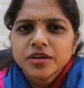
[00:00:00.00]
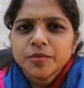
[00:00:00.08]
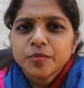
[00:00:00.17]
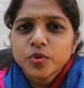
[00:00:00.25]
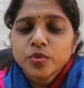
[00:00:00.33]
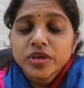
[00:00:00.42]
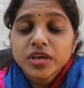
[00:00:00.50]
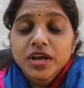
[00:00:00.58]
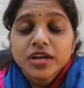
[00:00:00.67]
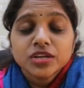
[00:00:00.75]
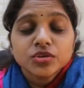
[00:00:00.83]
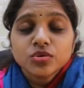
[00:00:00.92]
improving
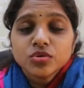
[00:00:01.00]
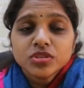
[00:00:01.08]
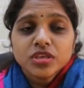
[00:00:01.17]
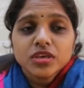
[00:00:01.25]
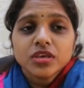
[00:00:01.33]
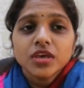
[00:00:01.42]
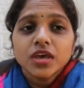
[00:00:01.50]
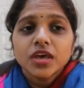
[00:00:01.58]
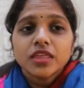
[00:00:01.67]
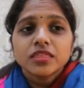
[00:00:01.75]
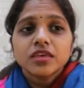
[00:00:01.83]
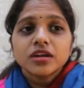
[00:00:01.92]
and
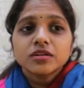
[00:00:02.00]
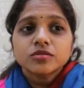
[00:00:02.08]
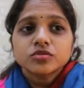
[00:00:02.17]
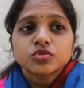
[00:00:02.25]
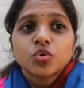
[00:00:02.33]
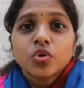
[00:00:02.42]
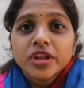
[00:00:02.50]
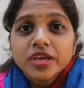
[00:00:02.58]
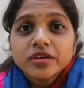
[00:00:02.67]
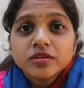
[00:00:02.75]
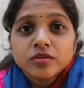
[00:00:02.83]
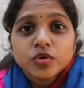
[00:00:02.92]
they are
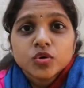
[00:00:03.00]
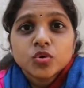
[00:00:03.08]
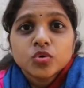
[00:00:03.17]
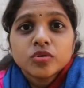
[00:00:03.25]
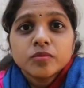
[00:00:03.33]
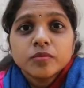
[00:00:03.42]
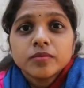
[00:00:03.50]
scoring good